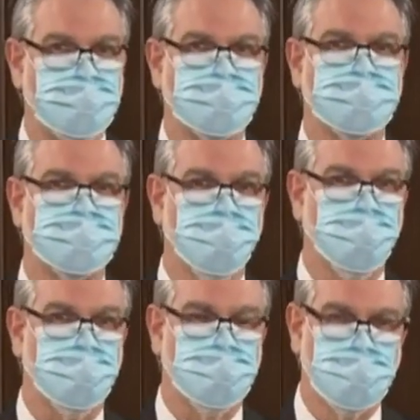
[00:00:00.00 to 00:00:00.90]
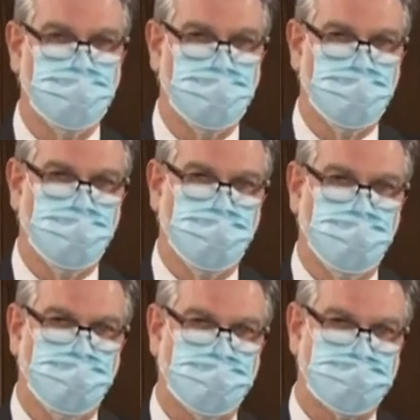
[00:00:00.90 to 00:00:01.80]
in 4
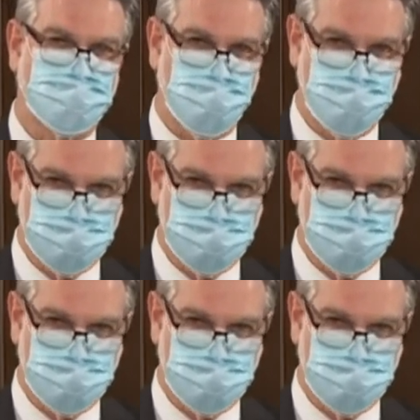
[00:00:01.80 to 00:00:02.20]
who can spread the